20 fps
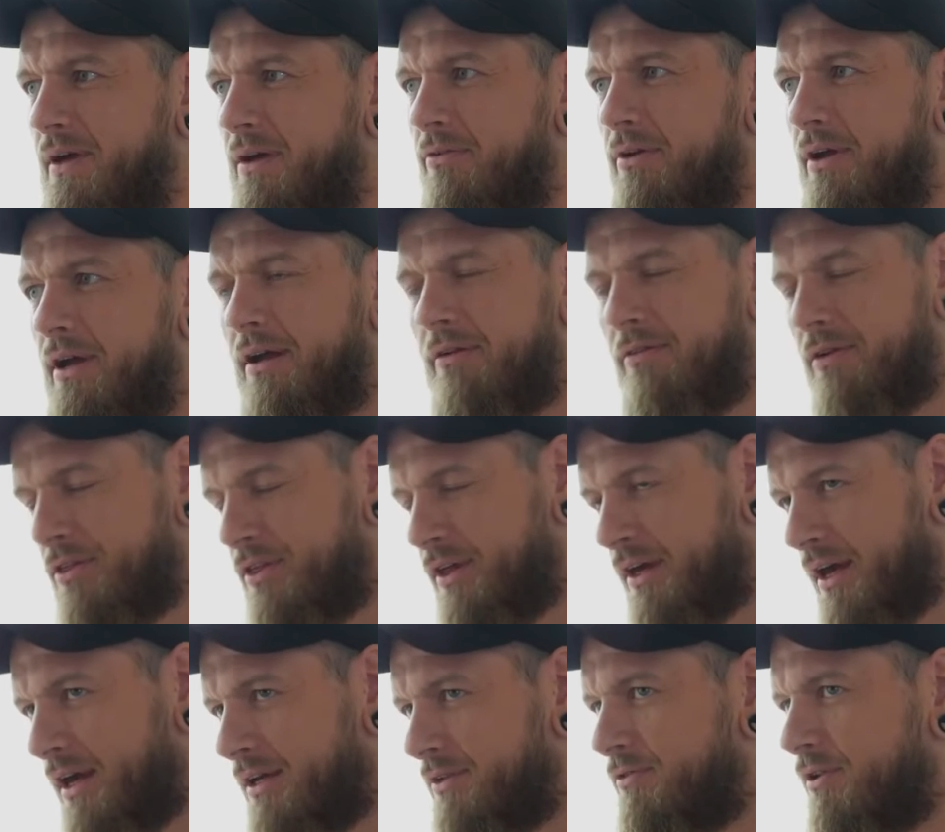every,
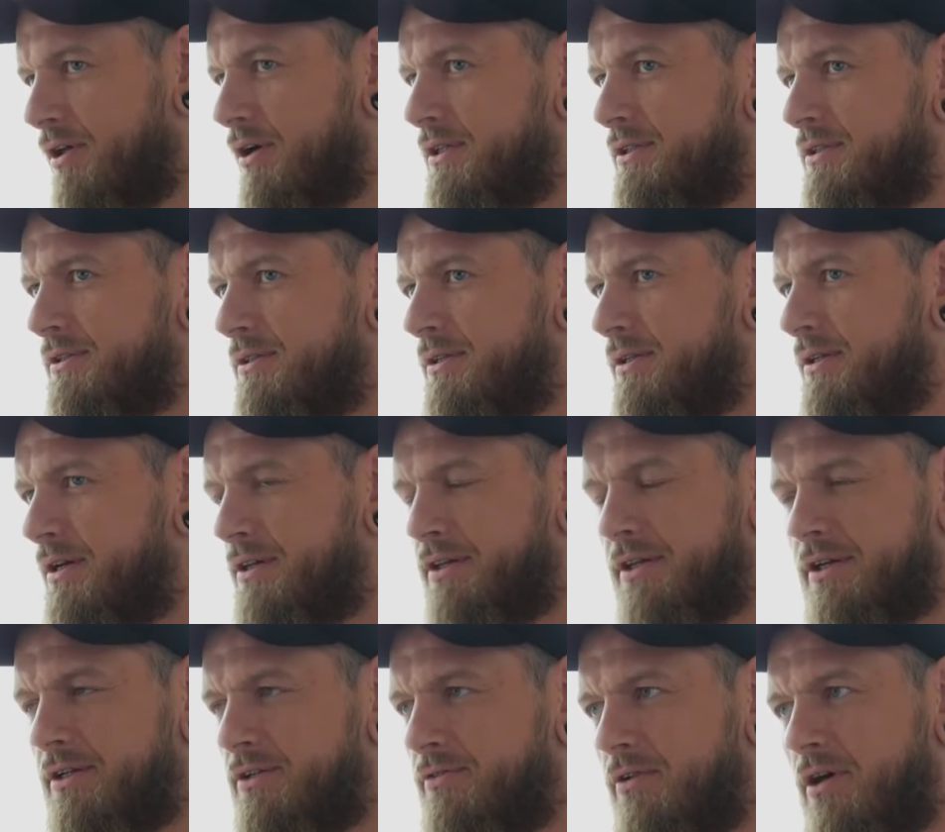everything has flaws.
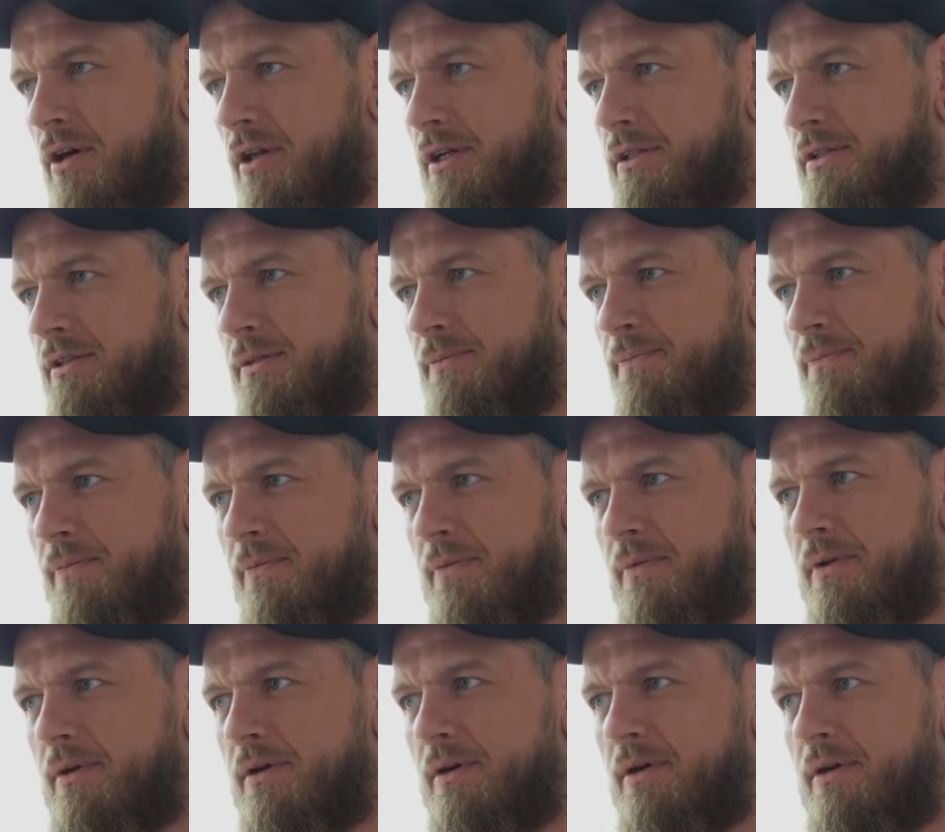Nothing is flawless.
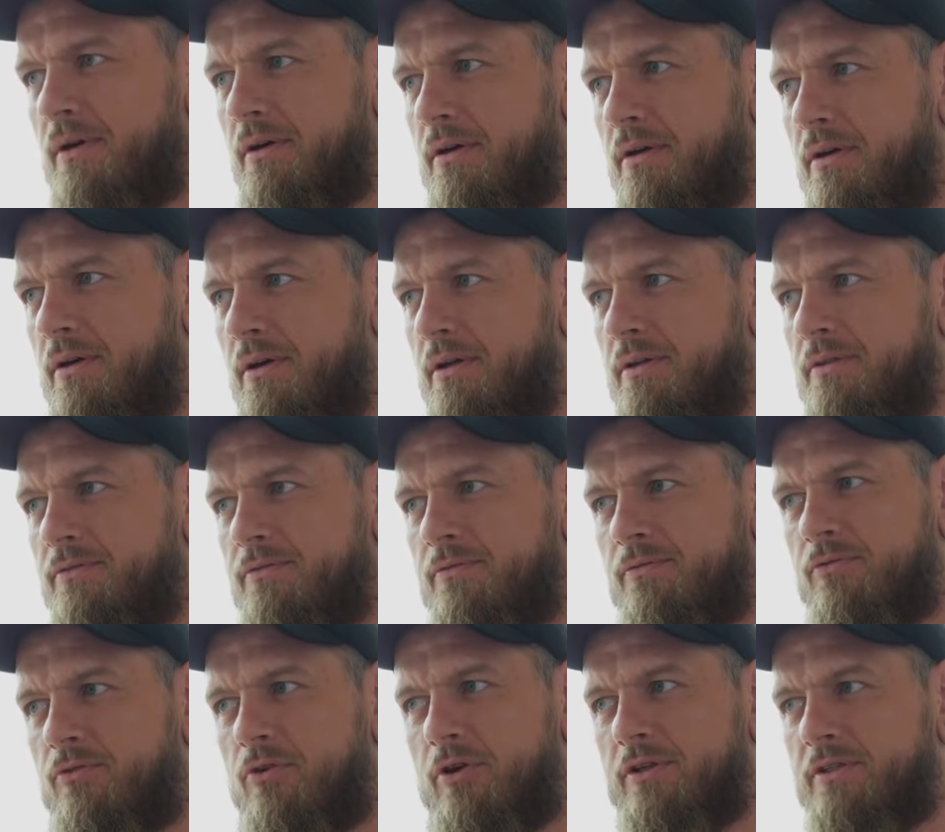It's,
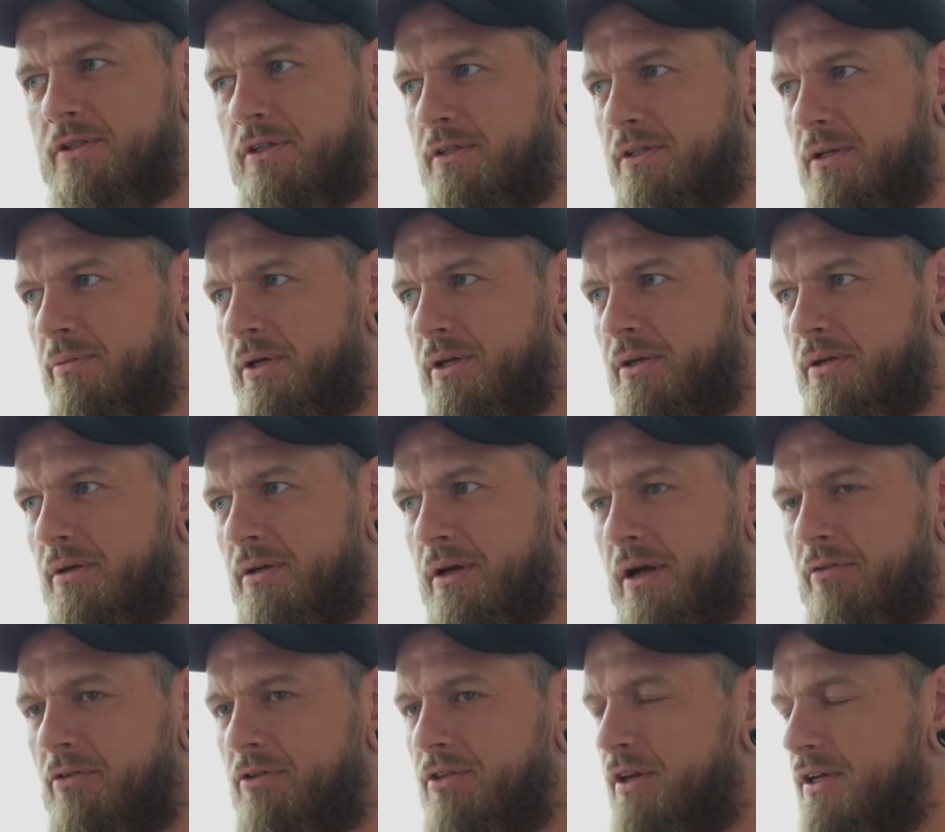for instance, I mean,
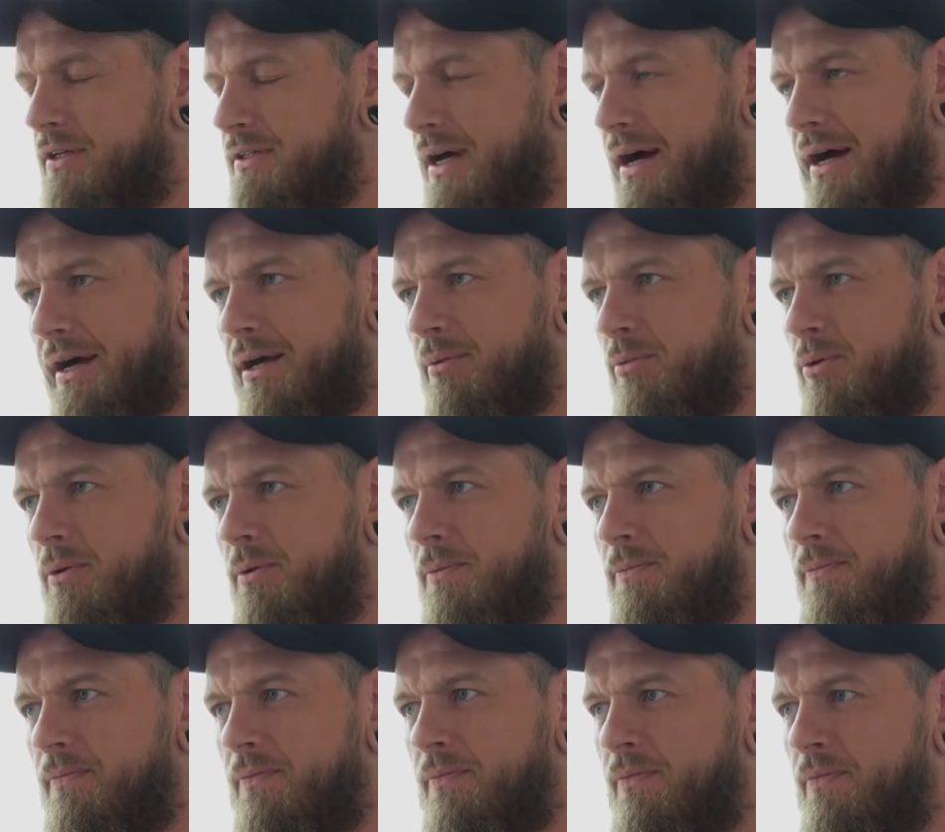everything is hackable.
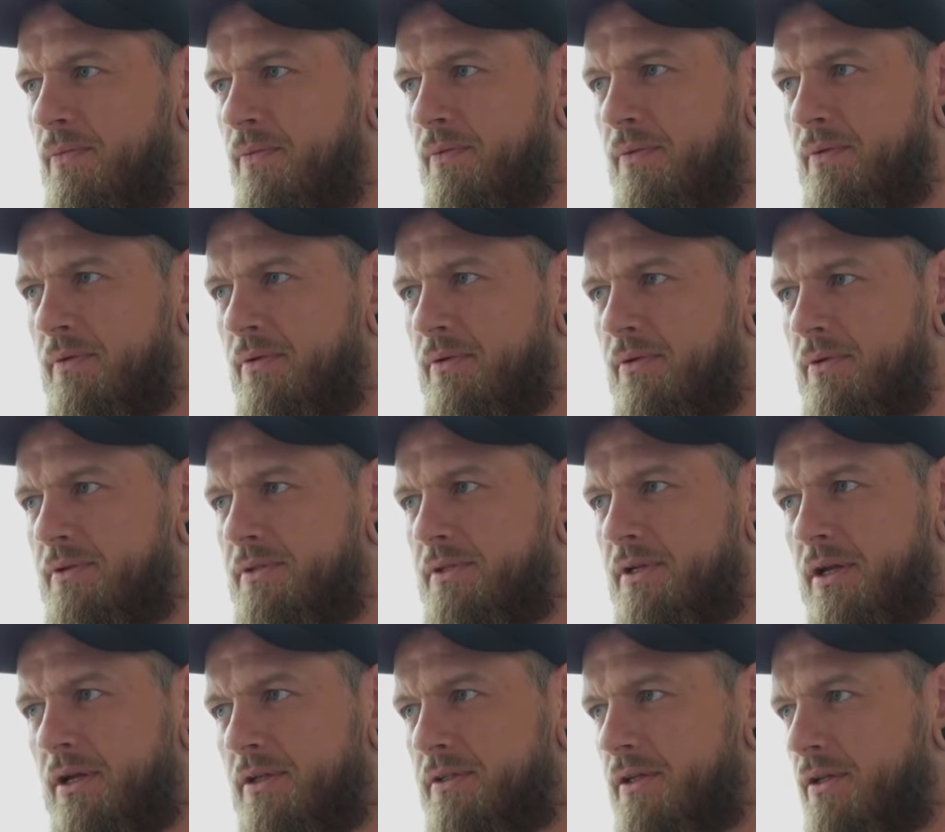It's
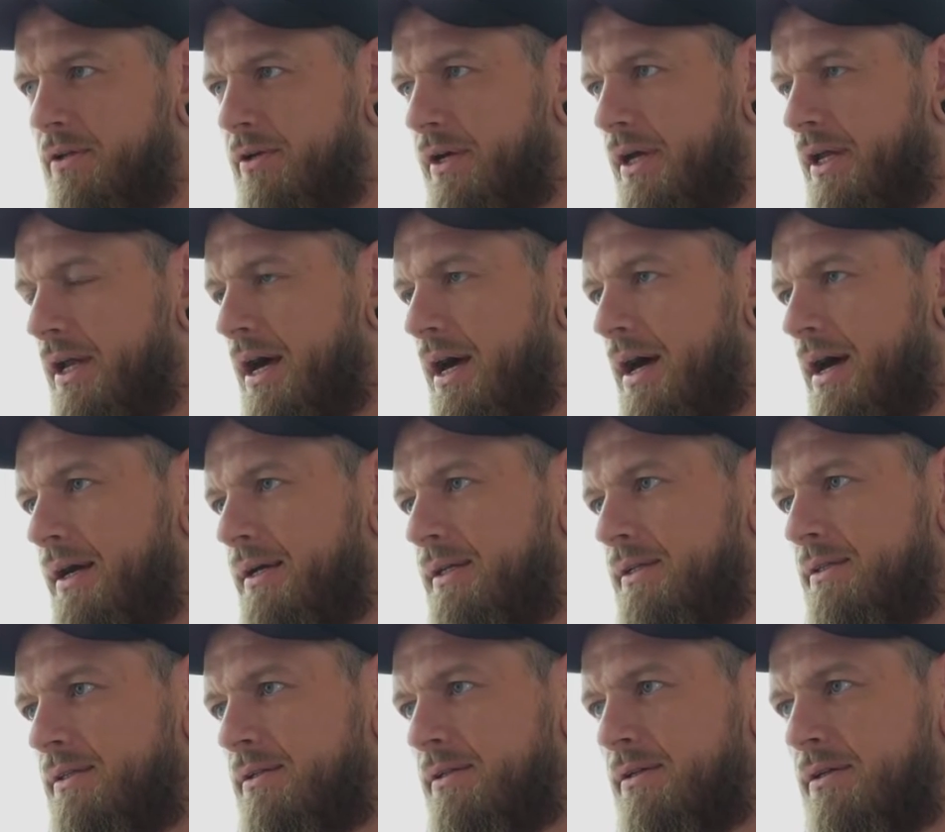not until you get
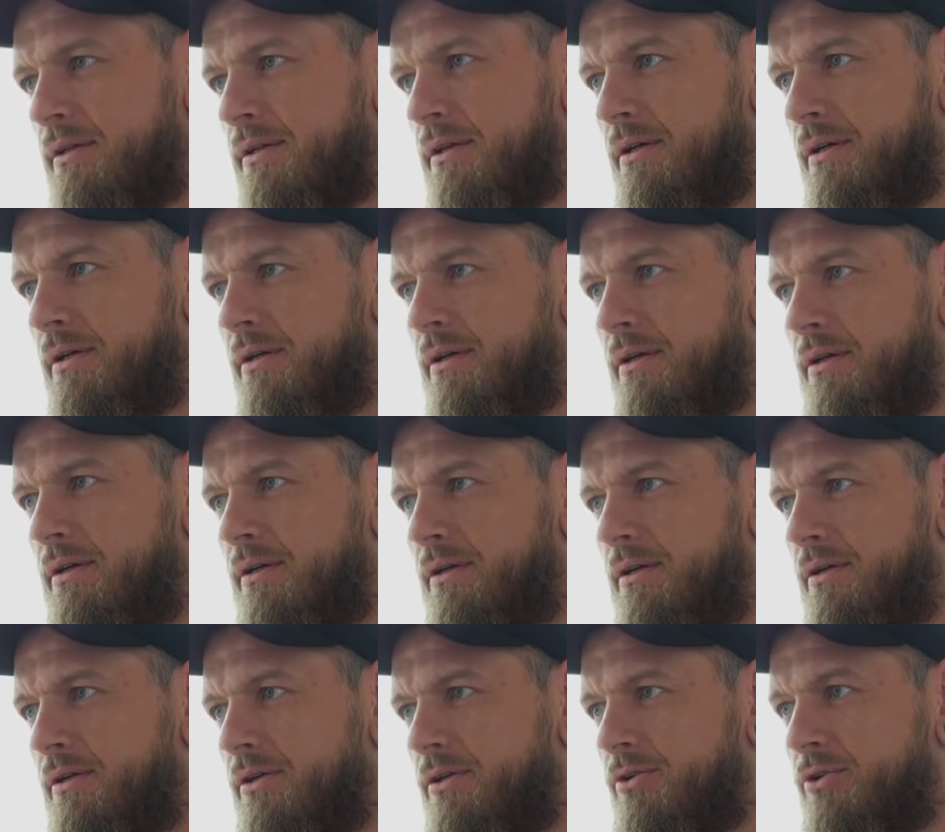hacked
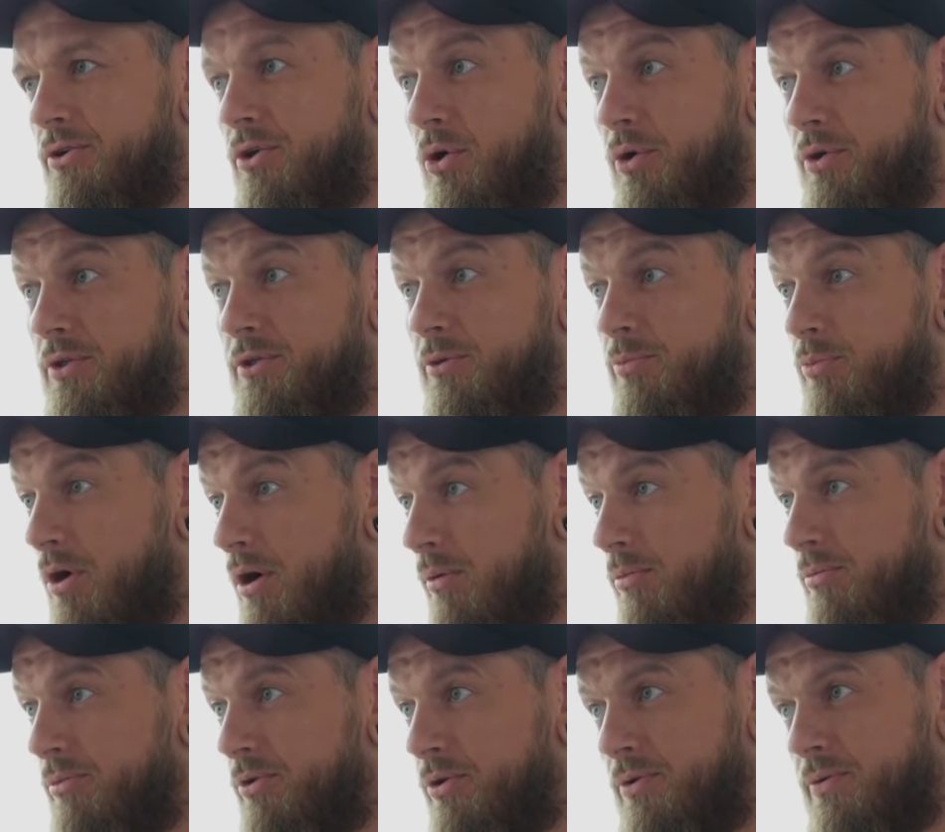you, you notice the
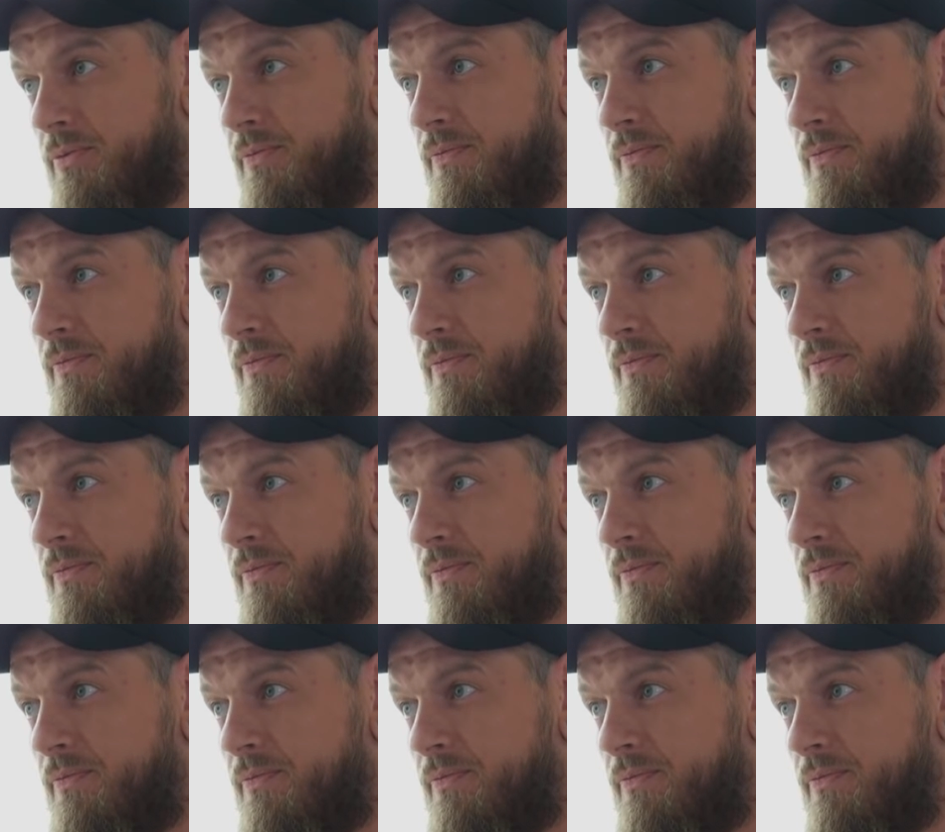problem, though.